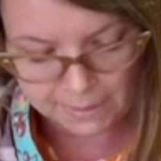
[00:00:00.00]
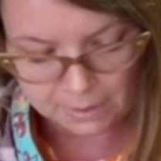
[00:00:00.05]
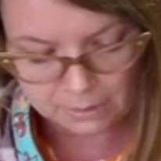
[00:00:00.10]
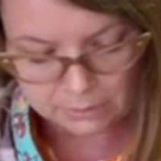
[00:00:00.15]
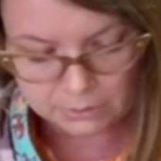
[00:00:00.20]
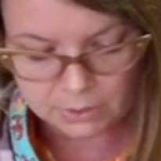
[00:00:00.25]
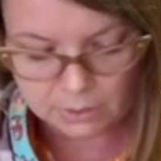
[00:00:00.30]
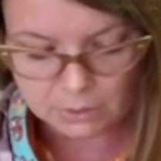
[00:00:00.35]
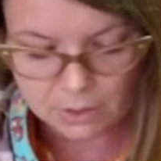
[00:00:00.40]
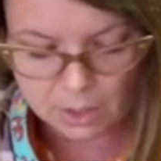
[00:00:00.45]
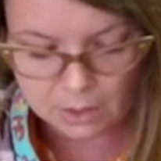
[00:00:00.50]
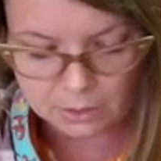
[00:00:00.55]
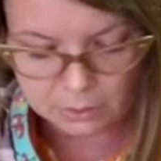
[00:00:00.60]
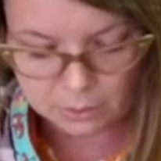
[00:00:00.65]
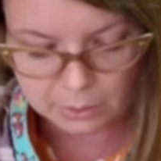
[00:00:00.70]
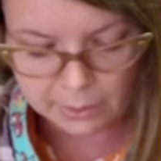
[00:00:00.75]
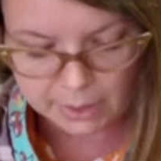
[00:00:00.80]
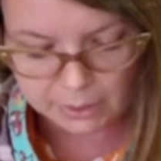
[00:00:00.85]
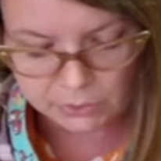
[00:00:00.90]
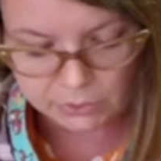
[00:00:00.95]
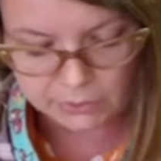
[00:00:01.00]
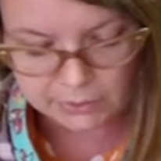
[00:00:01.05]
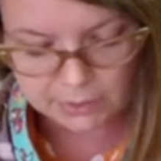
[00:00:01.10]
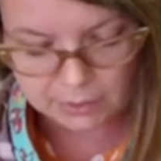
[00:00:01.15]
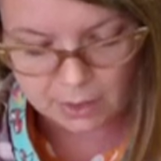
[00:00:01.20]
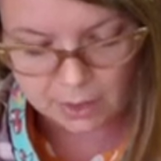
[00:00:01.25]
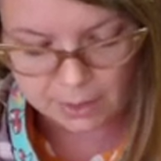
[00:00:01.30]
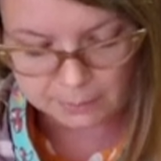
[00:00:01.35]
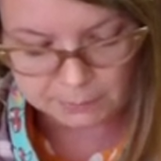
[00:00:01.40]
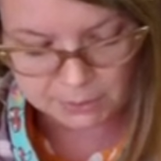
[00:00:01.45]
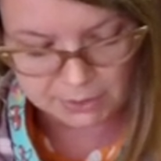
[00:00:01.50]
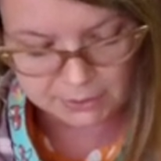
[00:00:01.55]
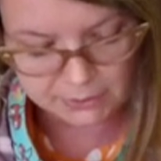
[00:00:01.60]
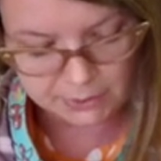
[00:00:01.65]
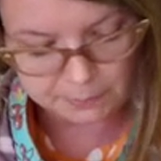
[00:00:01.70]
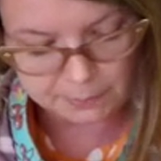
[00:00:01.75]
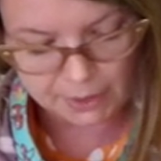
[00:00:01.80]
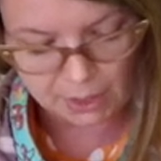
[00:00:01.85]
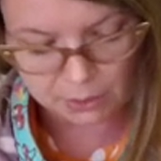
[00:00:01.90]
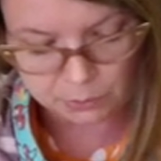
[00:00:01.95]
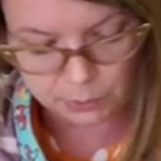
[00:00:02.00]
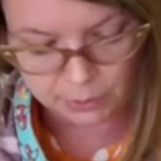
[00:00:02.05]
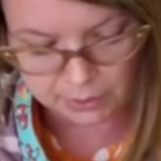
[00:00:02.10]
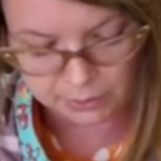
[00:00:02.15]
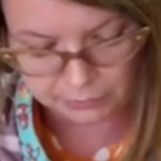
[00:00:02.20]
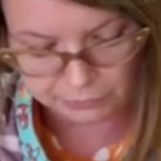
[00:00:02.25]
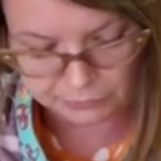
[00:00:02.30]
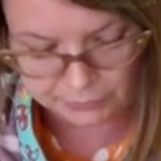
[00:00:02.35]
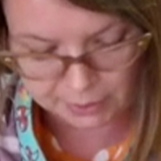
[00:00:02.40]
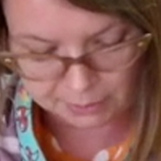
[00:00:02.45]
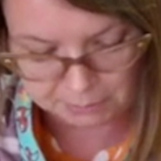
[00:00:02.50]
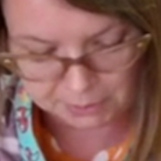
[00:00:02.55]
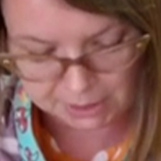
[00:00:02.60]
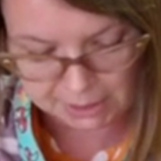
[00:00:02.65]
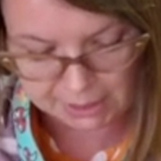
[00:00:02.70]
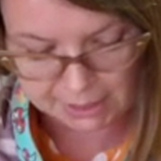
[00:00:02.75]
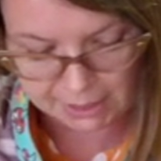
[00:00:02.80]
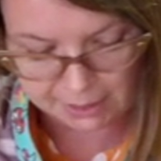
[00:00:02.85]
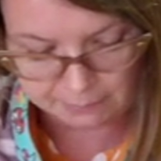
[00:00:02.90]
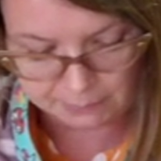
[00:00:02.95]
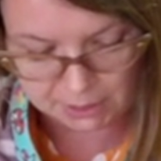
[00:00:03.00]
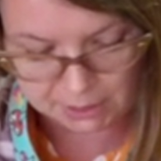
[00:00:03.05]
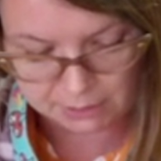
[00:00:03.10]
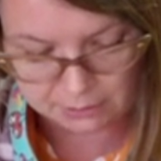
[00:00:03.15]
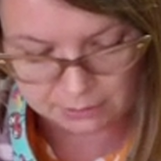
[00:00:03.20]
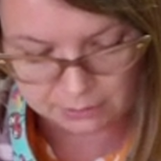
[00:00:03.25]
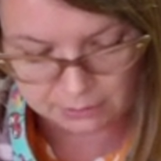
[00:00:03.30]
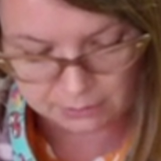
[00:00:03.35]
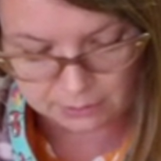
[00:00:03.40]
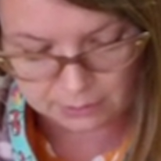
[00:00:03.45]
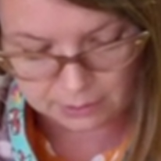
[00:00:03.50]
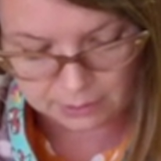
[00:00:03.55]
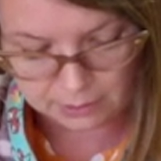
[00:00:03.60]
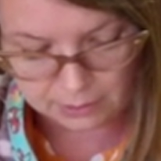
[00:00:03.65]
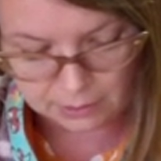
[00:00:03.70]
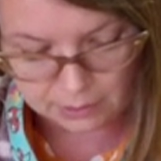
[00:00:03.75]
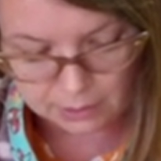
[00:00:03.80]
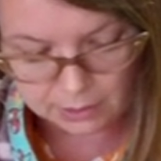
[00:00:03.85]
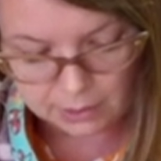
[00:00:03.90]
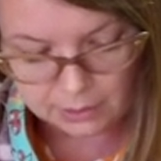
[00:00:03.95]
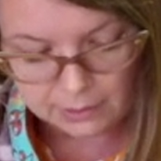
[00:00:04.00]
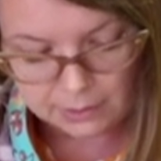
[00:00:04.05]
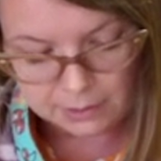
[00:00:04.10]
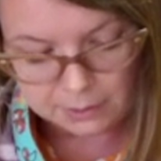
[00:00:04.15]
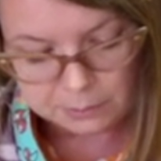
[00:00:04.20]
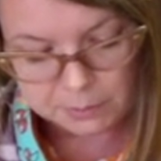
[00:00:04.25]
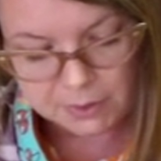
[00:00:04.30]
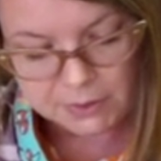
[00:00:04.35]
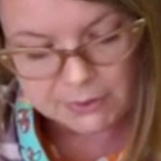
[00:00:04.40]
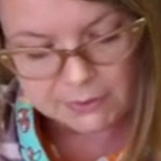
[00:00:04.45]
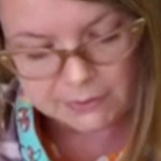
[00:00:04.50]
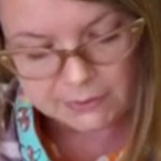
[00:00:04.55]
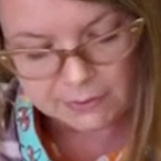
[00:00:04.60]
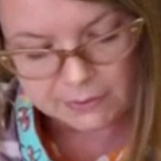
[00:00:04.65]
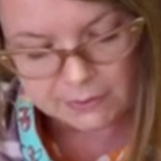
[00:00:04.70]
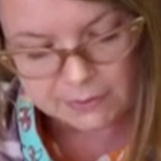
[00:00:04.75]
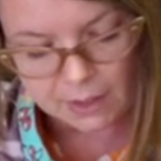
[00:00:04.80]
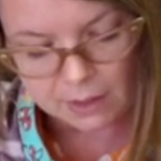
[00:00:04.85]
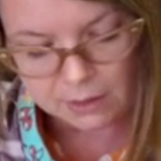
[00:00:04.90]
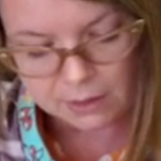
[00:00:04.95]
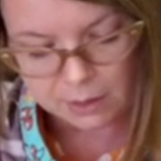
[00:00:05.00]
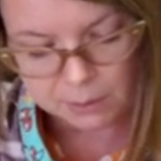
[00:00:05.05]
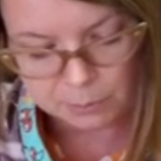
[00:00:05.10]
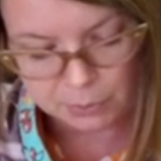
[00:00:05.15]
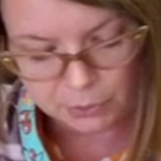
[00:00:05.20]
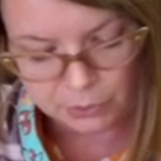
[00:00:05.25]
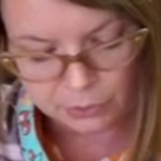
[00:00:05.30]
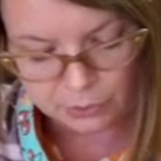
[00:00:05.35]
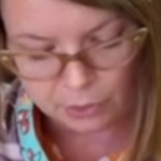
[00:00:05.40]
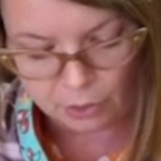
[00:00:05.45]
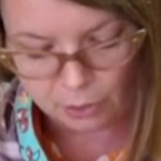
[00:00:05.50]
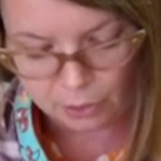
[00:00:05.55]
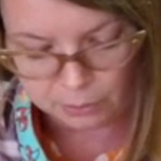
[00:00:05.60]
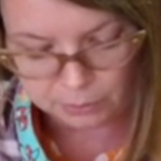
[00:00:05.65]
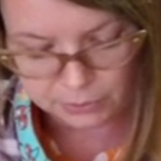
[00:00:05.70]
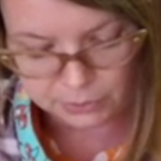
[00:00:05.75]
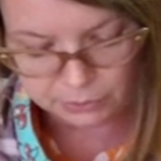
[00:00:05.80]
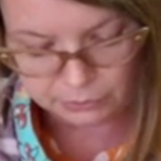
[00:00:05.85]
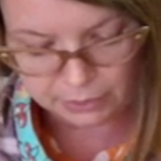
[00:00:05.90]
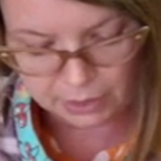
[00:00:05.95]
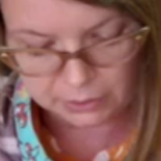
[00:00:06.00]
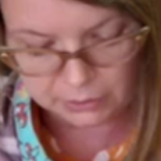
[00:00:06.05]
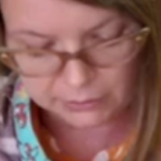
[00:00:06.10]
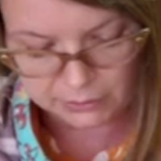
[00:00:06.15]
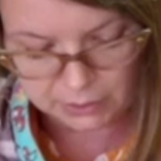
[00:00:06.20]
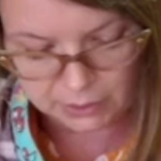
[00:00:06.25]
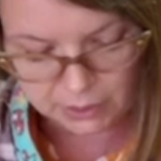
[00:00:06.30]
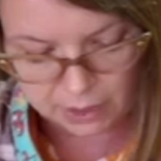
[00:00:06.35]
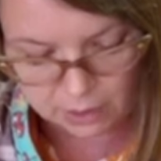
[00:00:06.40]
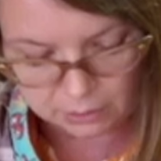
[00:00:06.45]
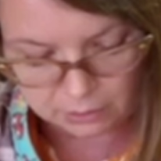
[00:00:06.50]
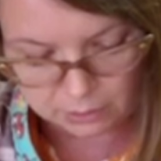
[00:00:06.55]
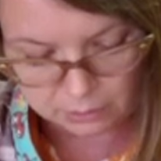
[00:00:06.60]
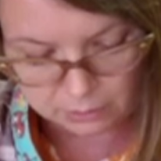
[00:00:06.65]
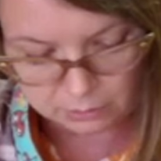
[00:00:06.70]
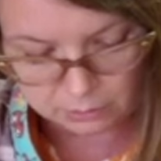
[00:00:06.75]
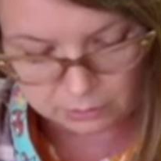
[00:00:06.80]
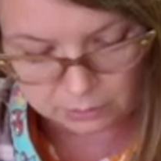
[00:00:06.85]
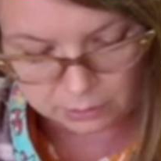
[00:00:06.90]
Sadako had just climbed into bed when her family came in. Mrs. Sasaki put her arms around Sadako.